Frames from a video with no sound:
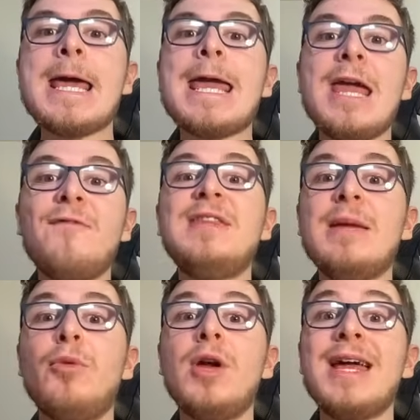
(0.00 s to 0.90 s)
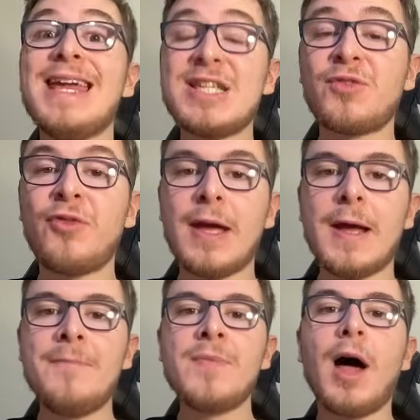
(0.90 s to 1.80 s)
if Di Maria is
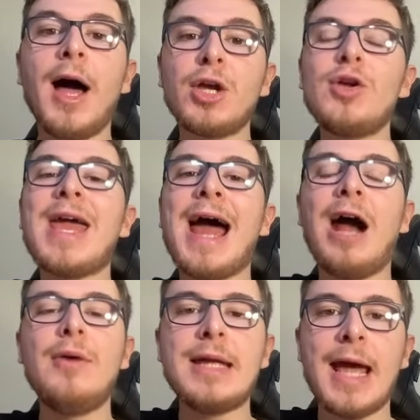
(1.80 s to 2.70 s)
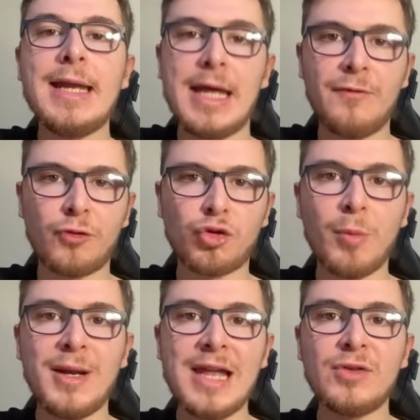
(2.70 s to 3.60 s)
fit, I could get Harry Kane in for
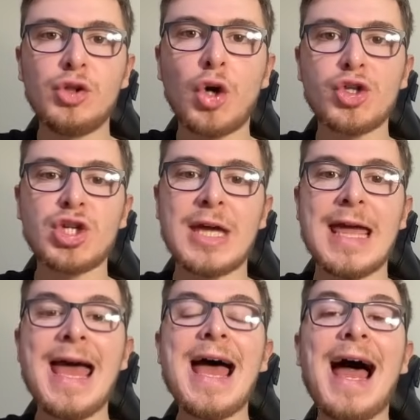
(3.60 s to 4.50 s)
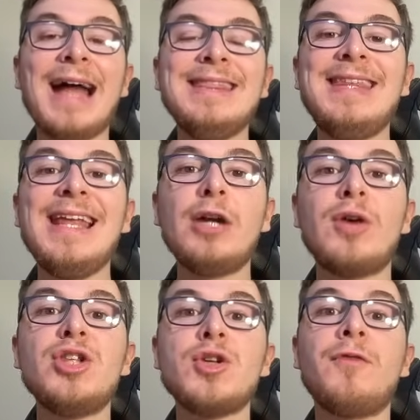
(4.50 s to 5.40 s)
Robert Lewandowski and Di
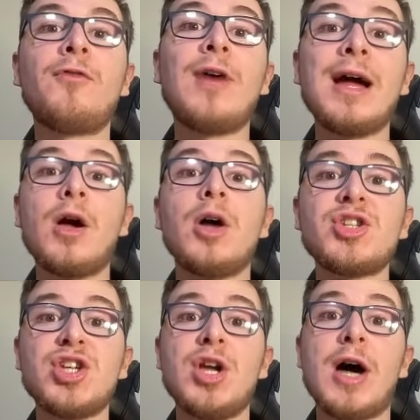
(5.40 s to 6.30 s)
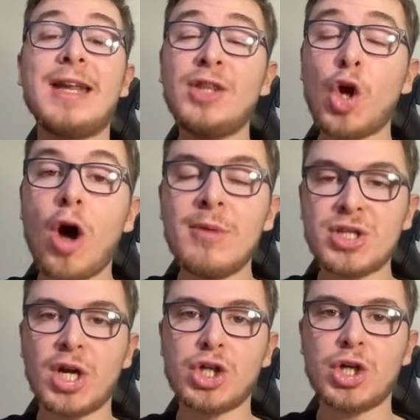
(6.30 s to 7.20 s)
Lorenzo for Fran Garcia. And in the comment
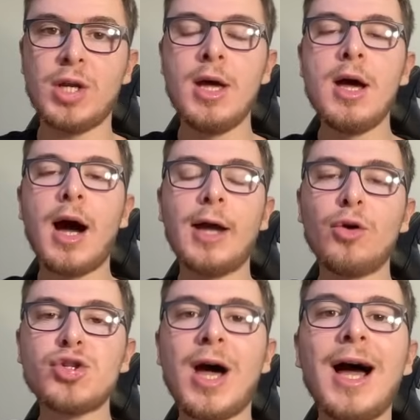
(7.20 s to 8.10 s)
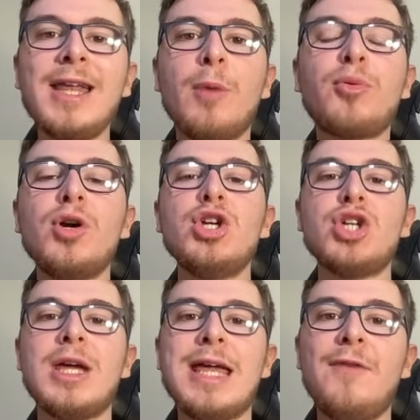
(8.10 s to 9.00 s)
section, I'd also highly
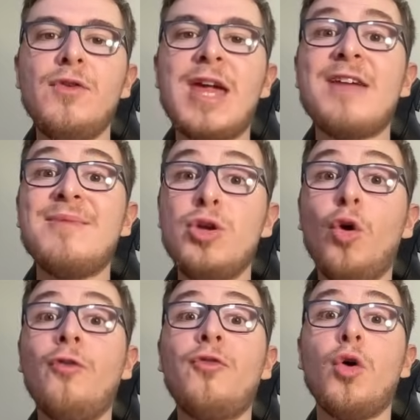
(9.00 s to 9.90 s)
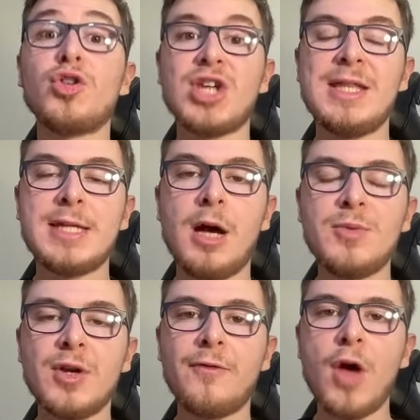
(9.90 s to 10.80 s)
appreciate if you gave me your thoughts in terms of